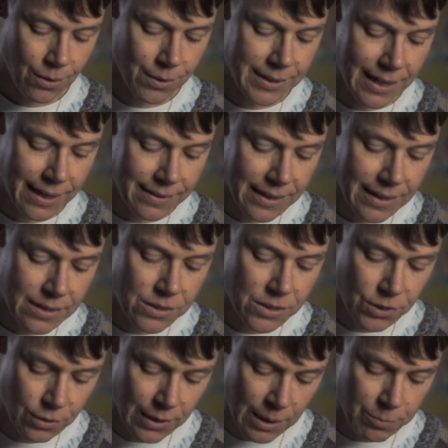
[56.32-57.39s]
On the other hand,
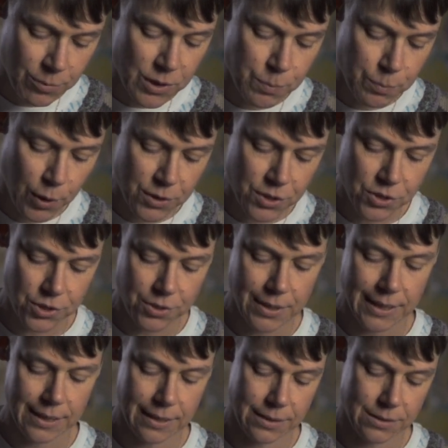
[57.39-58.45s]
Tulip was
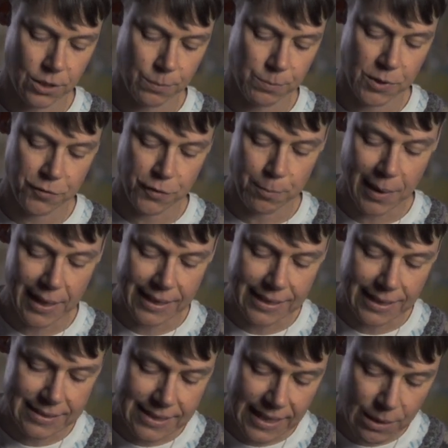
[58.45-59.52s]
posturing atop the
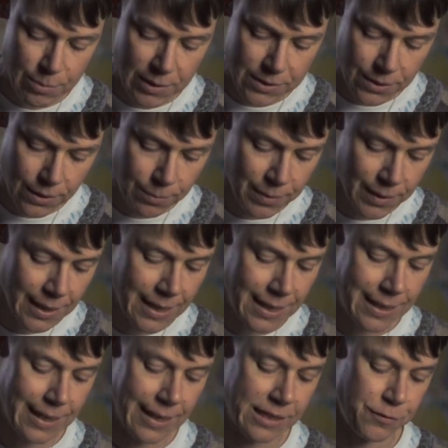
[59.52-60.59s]
Formica tabletop
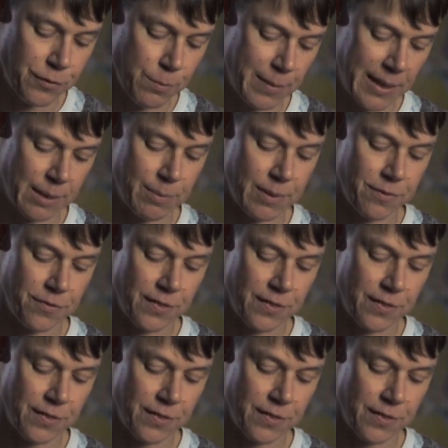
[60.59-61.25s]
like a formidable